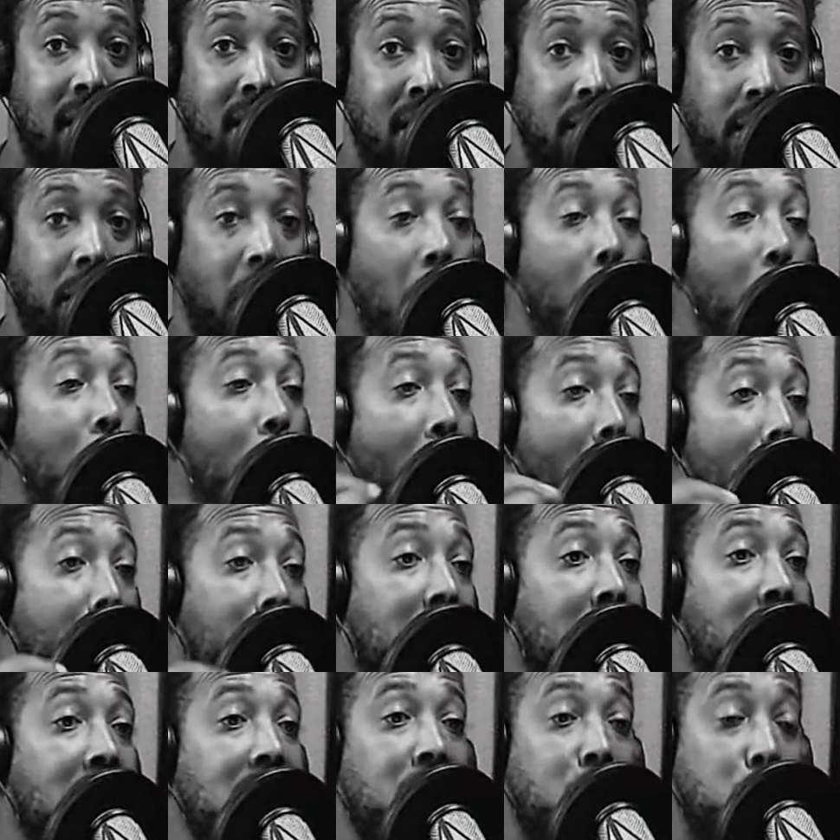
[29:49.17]
They're
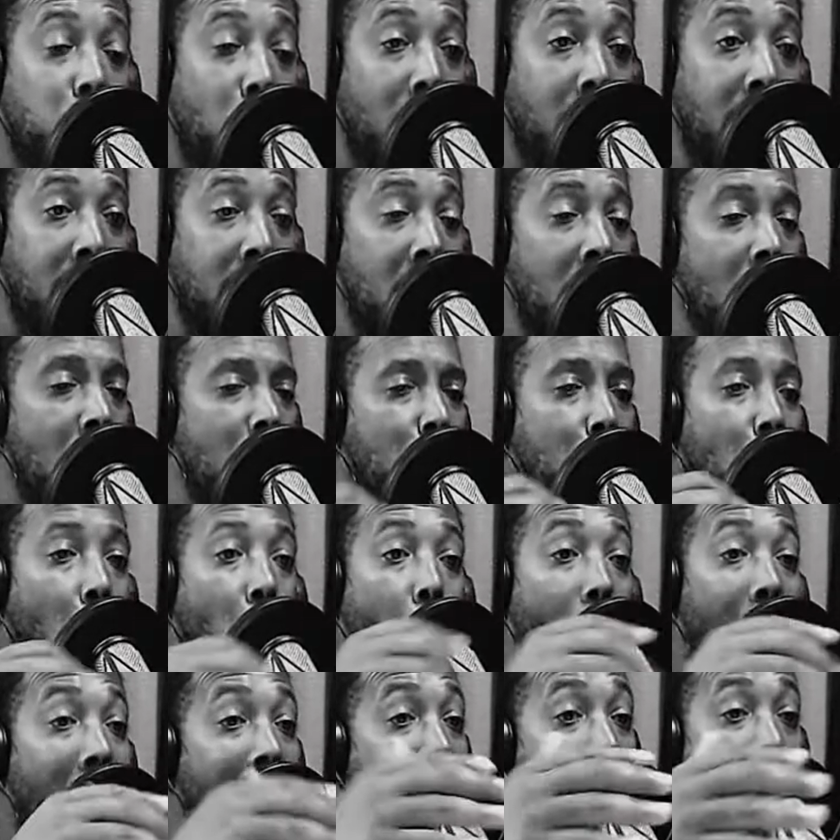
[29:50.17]
publicly traded. So
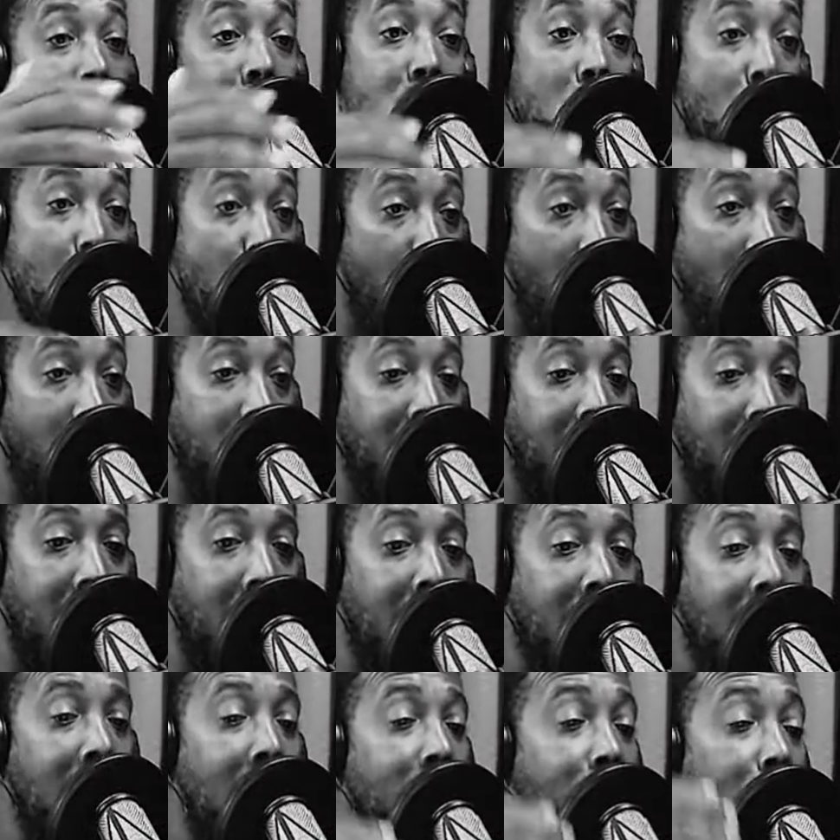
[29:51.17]
wherever you work
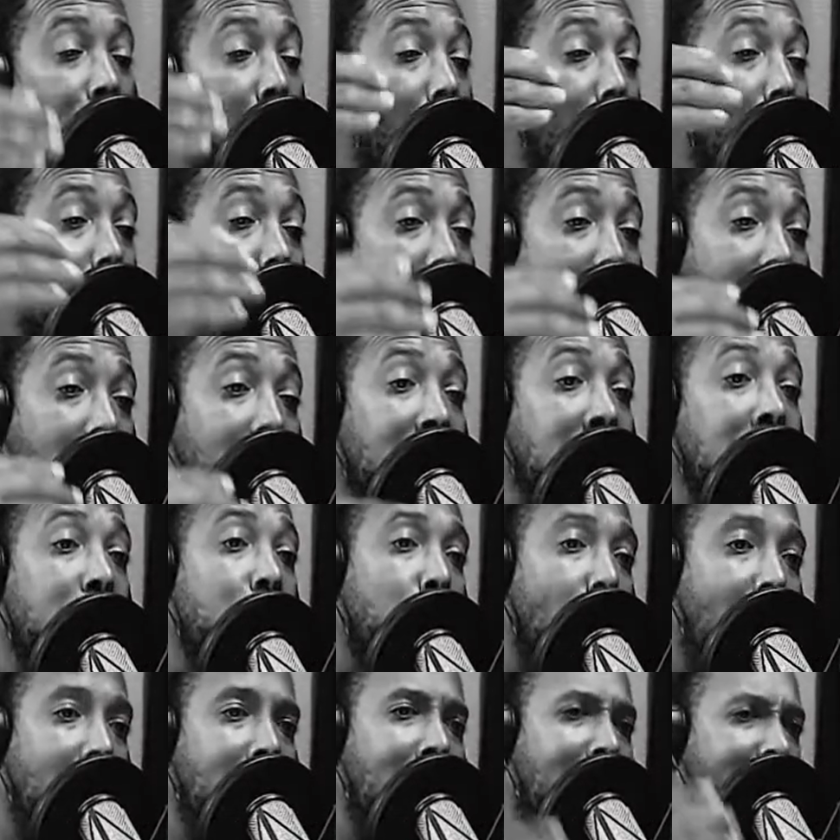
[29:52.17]
at, they're publicly
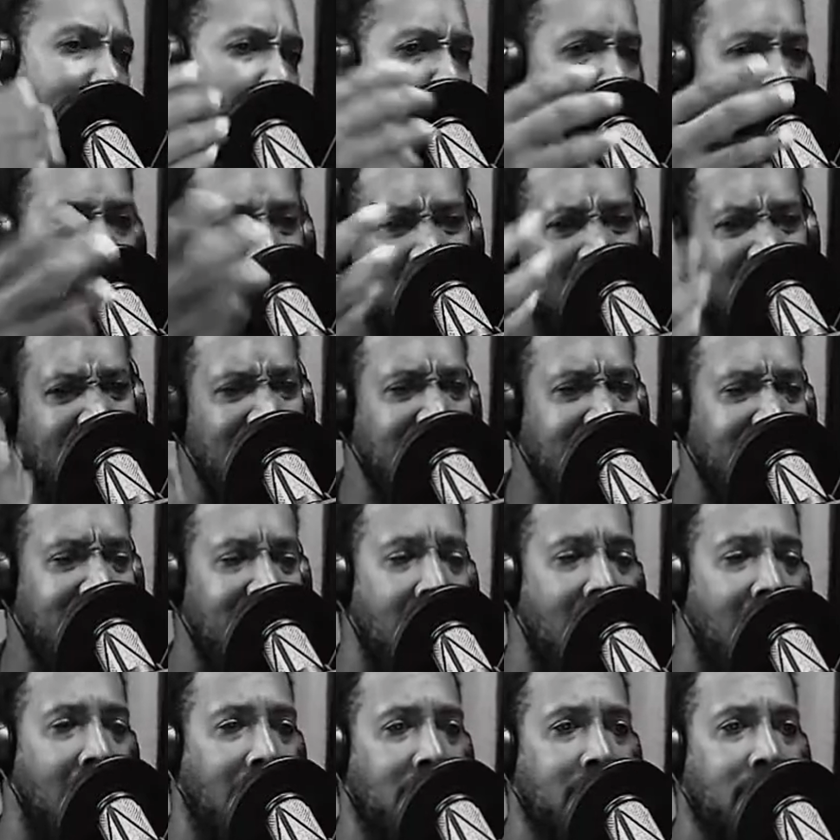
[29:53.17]
traded. Go buy their
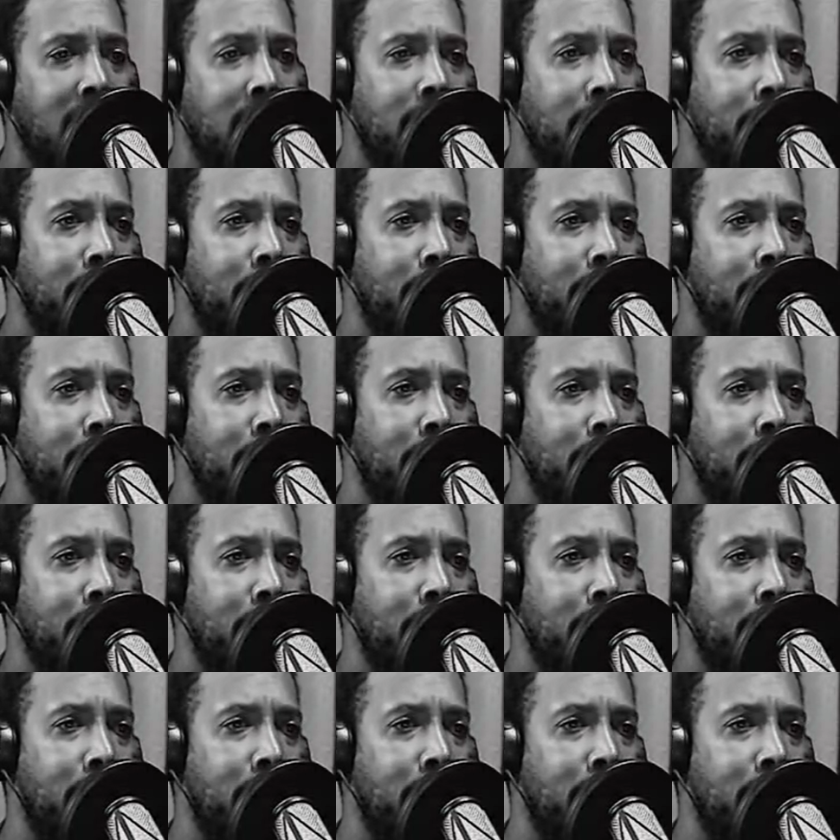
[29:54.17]
stock.